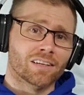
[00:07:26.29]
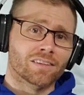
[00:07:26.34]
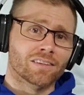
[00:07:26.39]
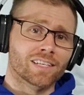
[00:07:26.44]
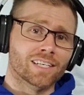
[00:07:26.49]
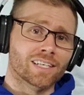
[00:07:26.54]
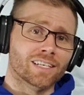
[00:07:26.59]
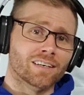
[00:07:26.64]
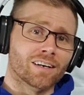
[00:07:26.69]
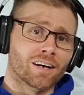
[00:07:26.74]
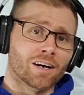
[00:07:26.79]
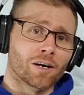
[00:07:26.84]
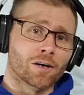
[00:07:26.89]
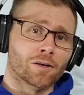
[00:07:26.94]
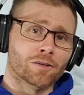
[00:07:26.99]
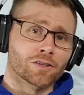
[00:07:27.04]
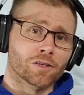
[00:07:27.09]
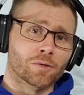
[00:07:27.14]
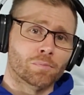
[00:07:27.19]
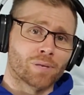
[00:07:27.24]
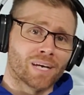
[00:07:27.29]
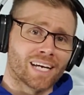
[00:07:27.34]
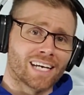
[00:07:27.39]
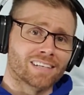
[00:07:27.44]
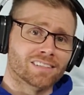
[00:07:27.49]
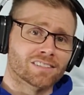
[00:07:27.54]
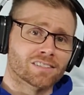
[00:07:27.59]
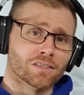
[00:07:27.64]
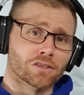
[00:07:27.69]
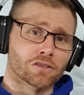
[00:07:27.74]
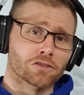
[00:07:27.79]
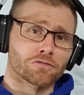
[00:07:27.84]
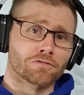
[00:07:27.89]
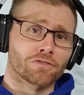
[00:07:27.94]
the pace of the